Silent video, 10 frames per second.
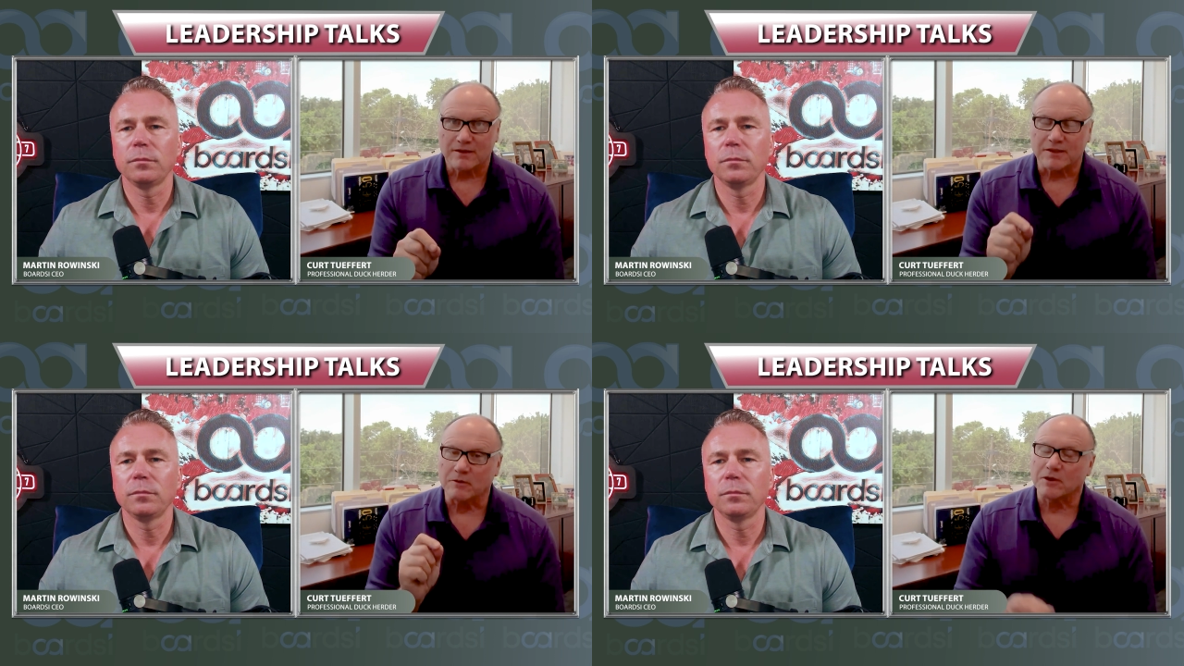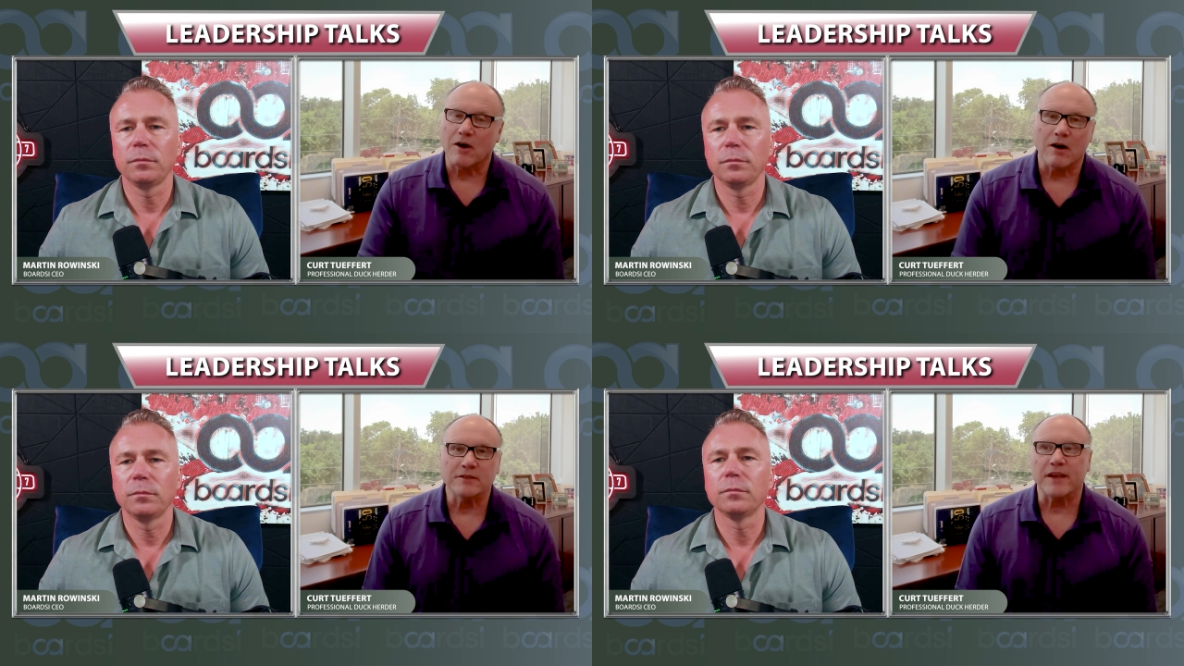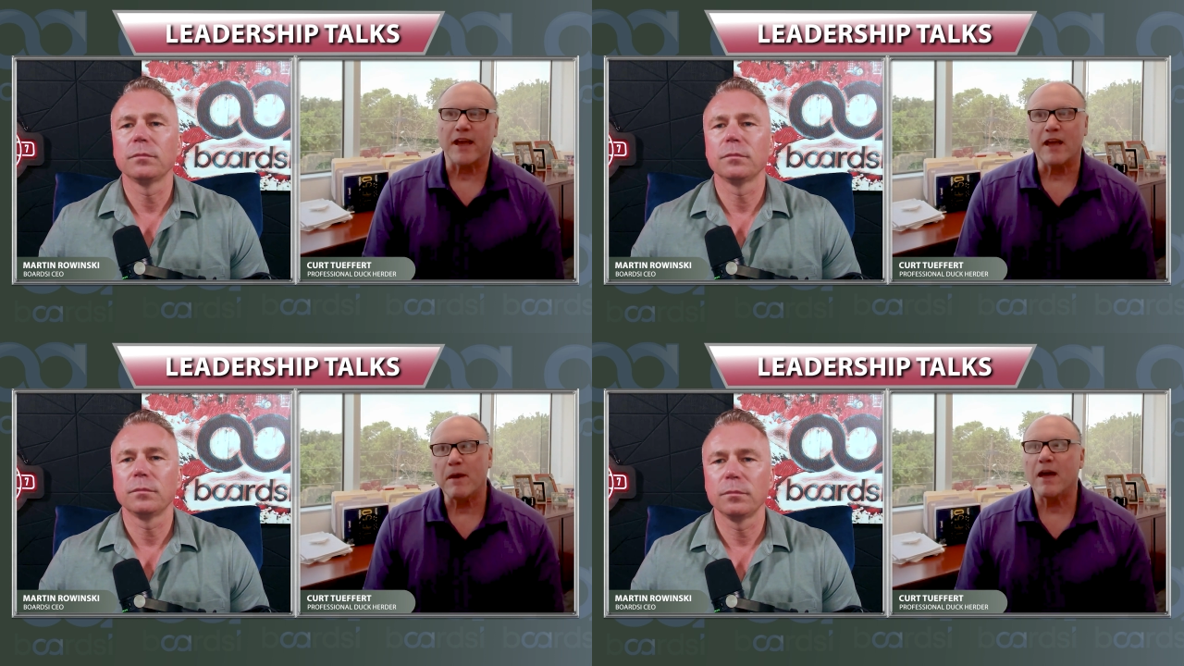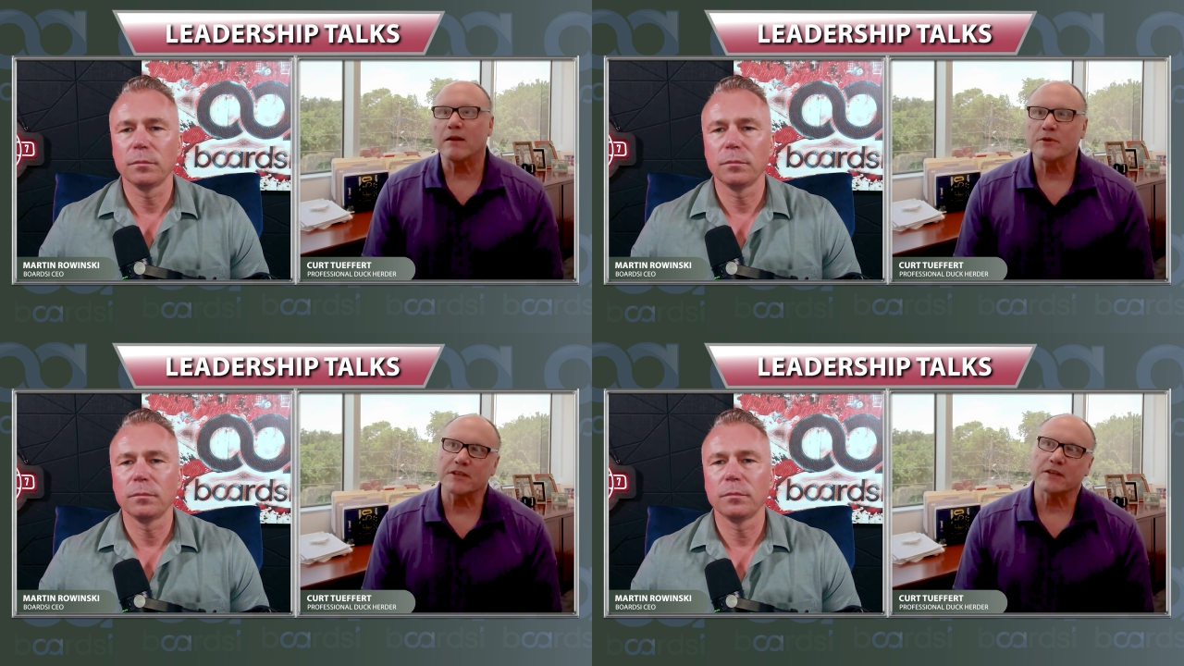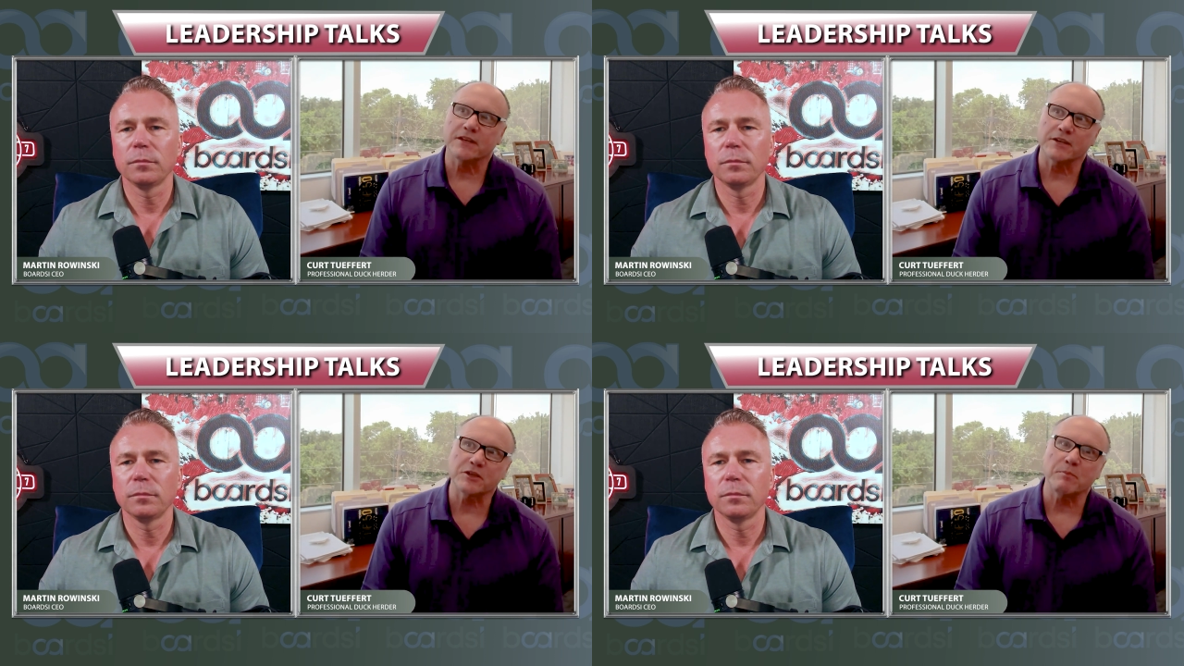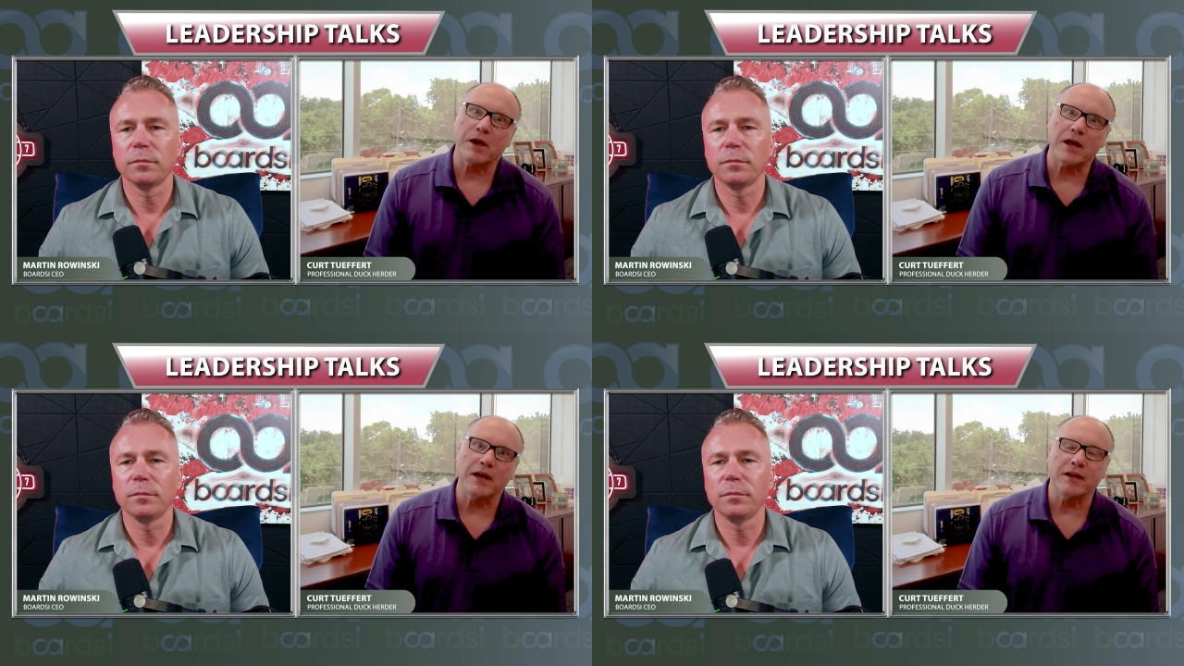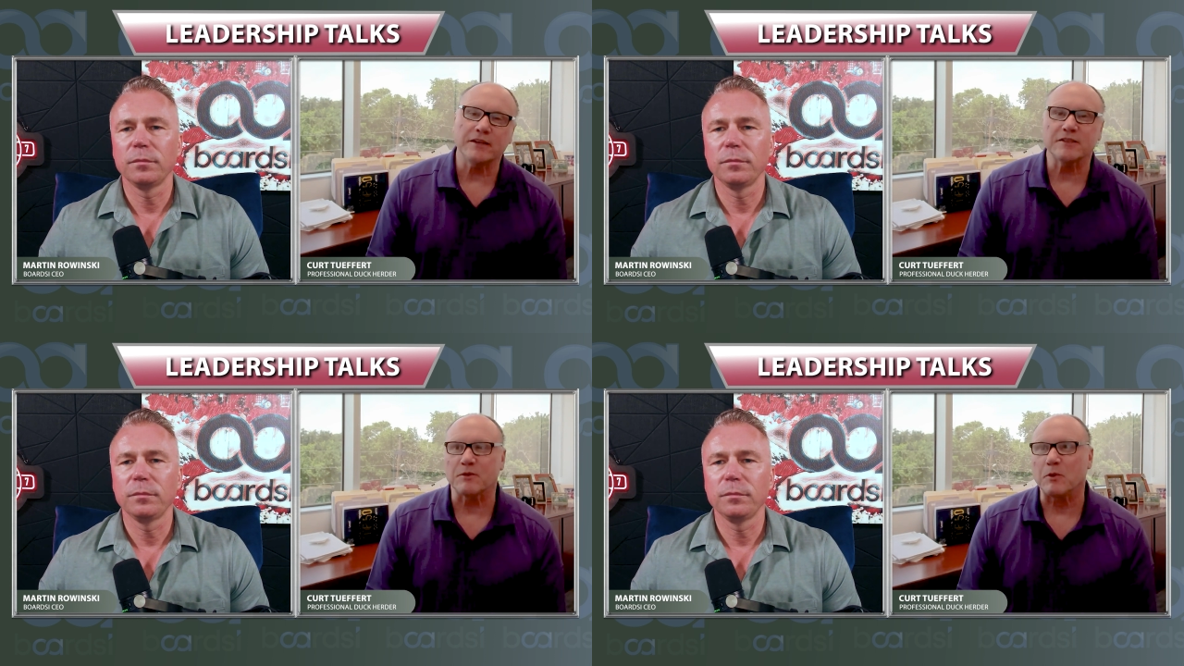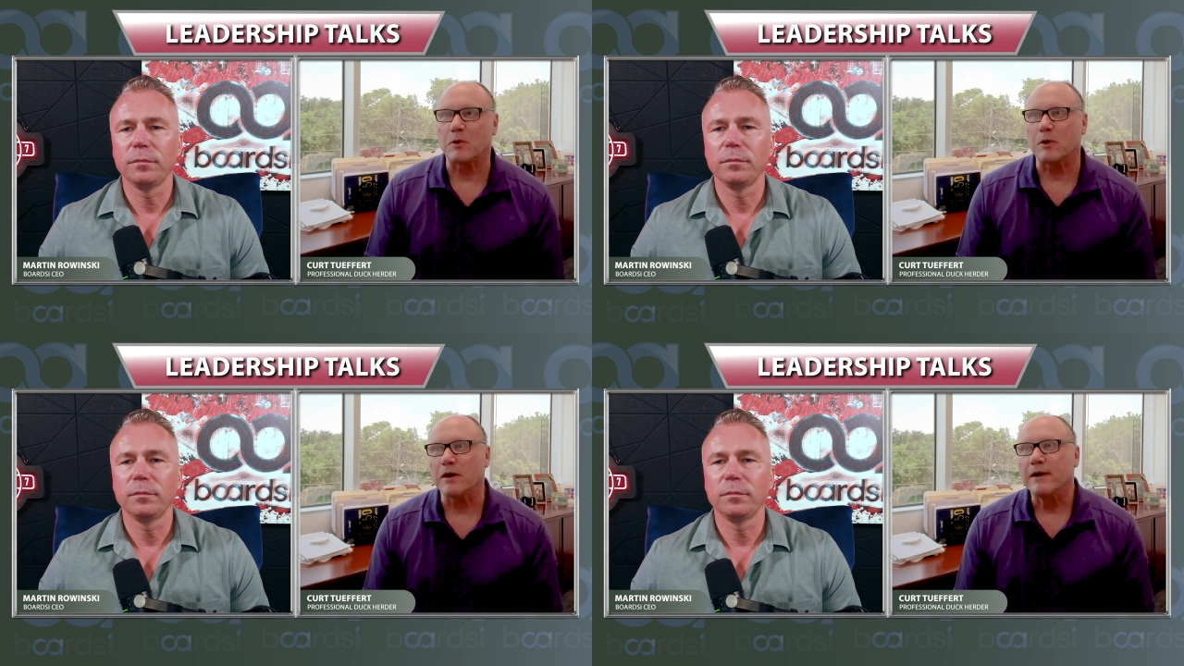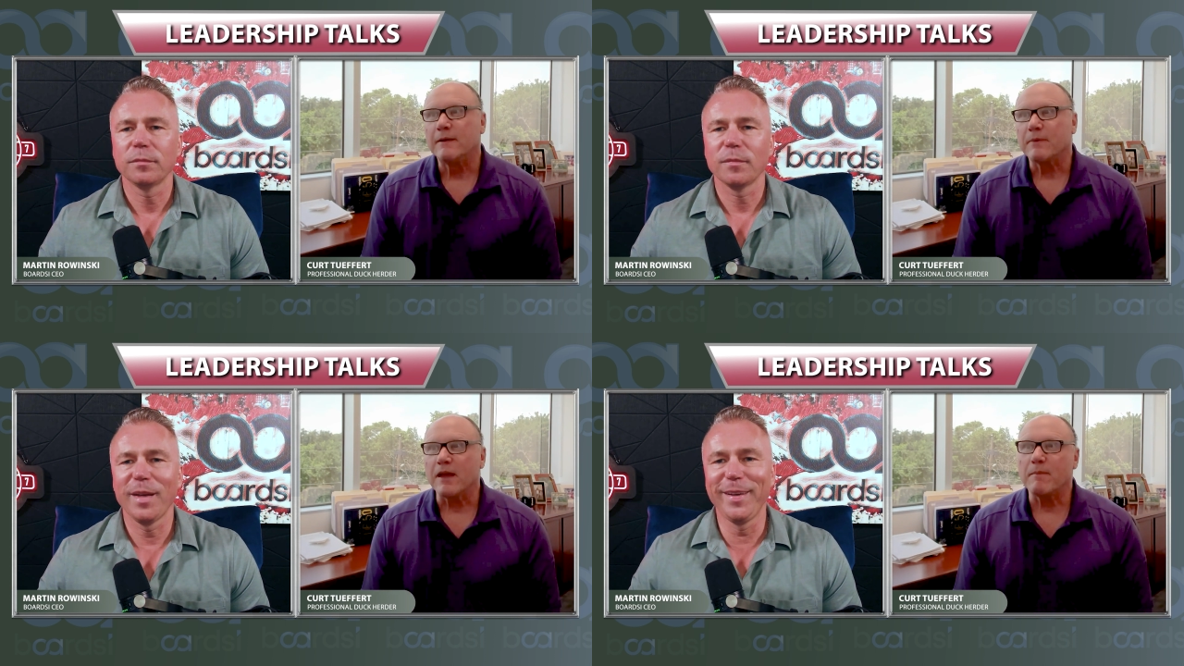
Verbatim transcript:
Speaker 1: Don't call and say, hey, man, I'm just touching base, or hey,